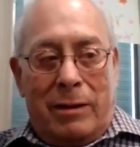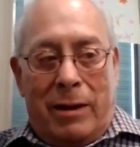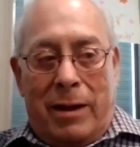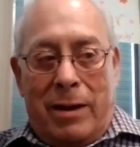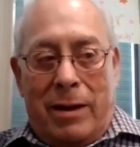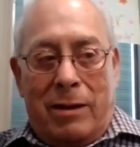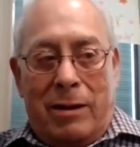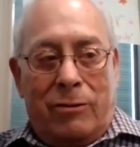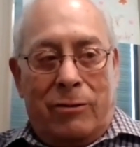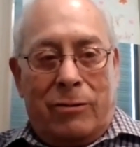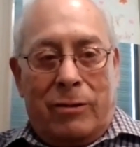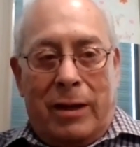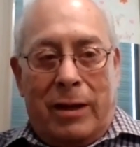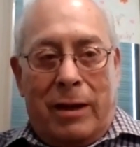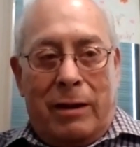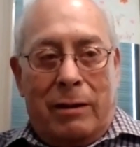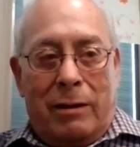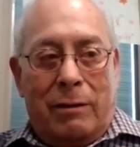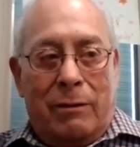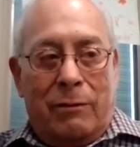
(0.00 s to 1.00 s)
age
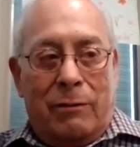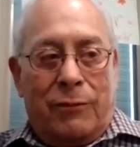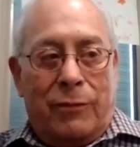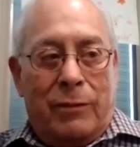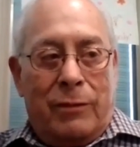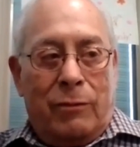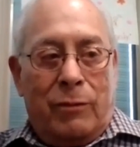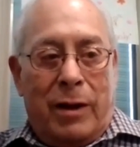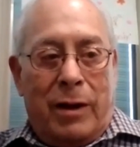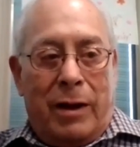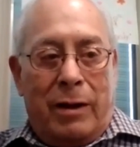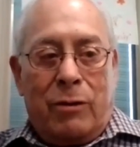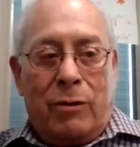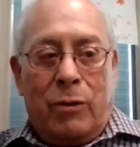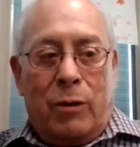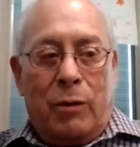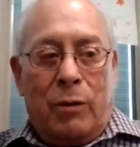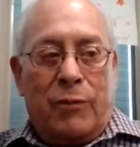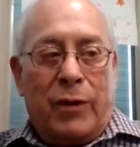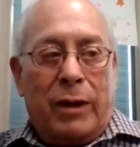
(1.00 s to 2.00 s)
that if when I
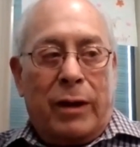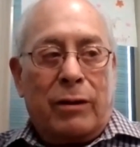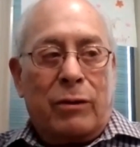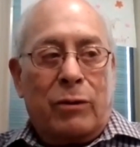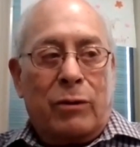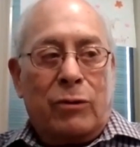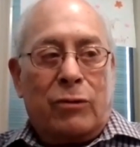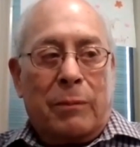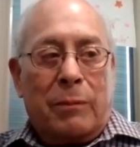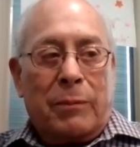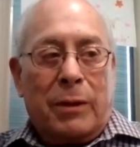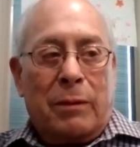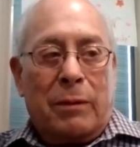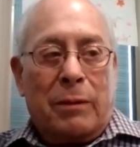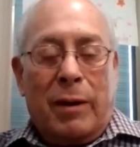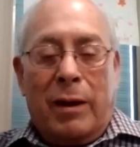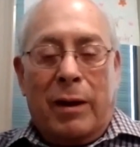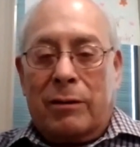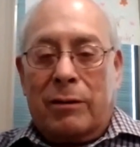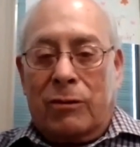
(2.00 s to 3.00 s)
grew up, if I could do something
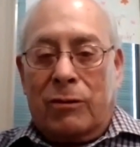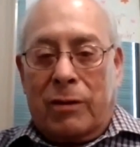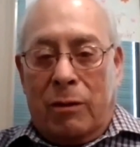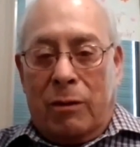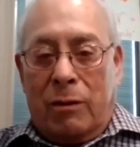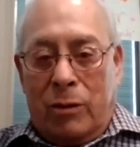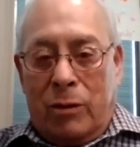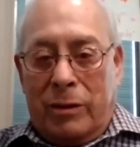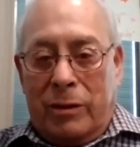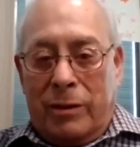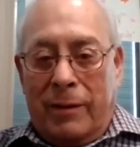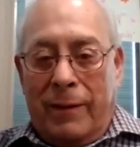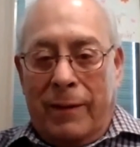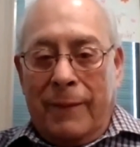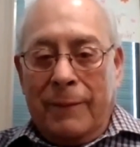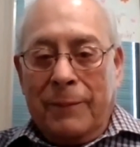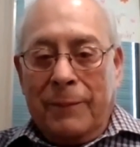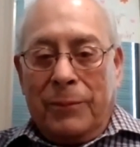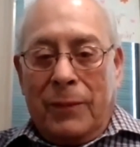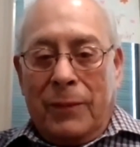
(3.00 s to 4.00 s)
about this, I would.
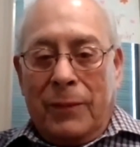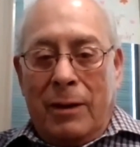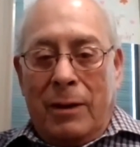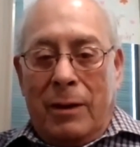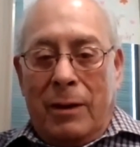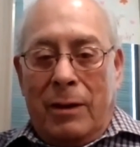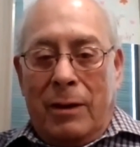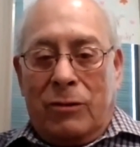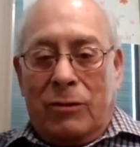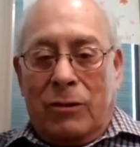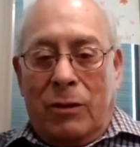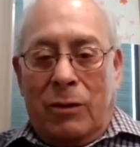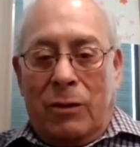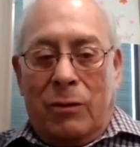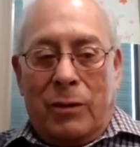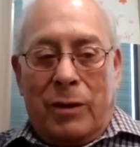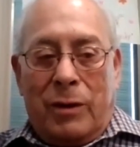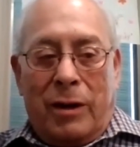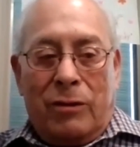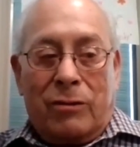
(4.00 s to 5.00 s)
And
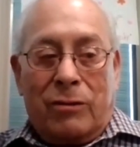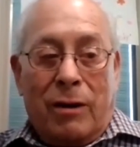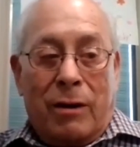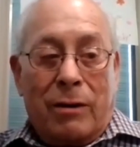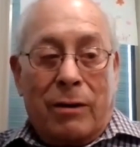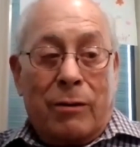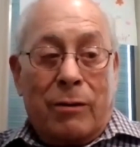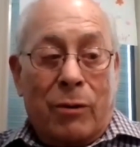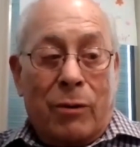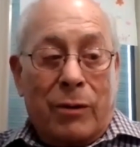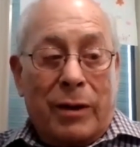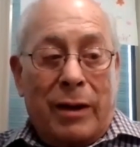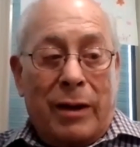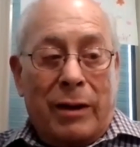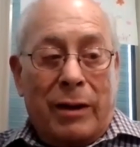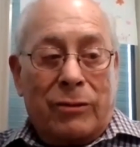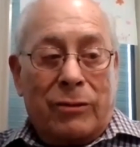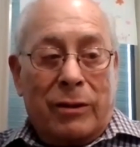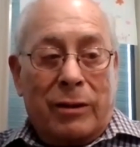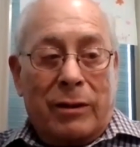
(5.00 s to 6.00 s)
so when I started
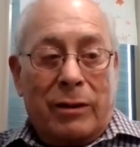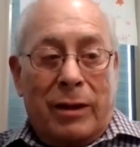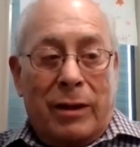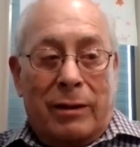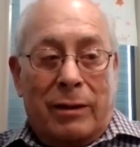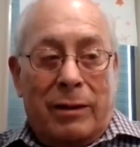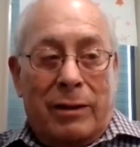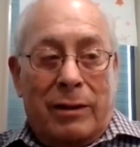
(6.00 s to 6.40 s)
organizing, it